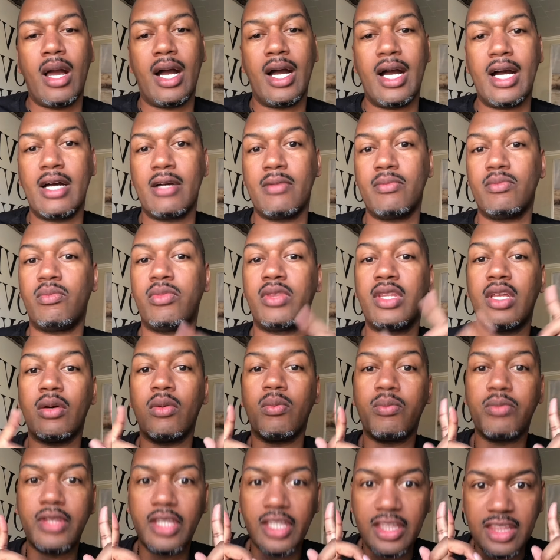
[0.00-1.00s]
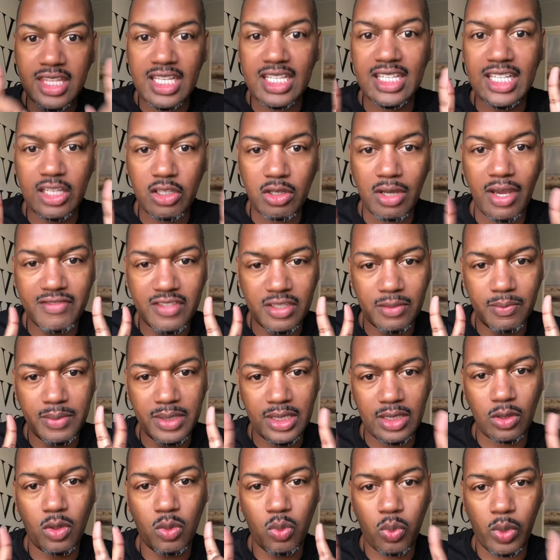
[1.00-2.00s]
um, the, the thing that you have to
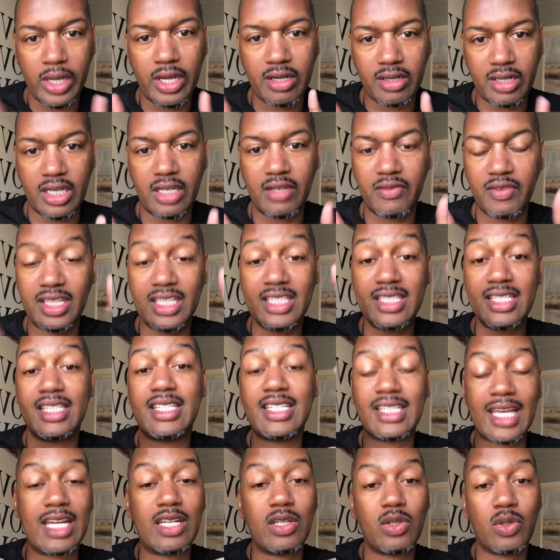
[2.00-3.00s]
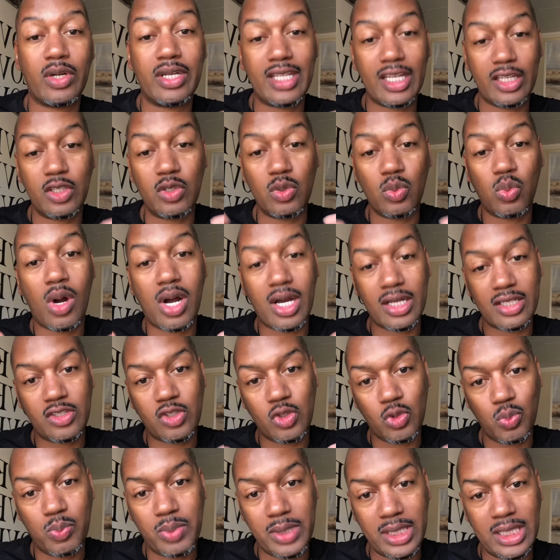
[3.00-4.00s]
be aware of, and this is the category that you want
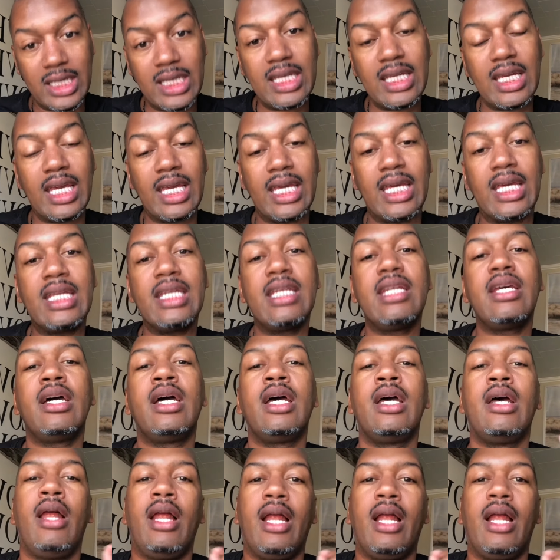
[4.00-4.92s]
to be in,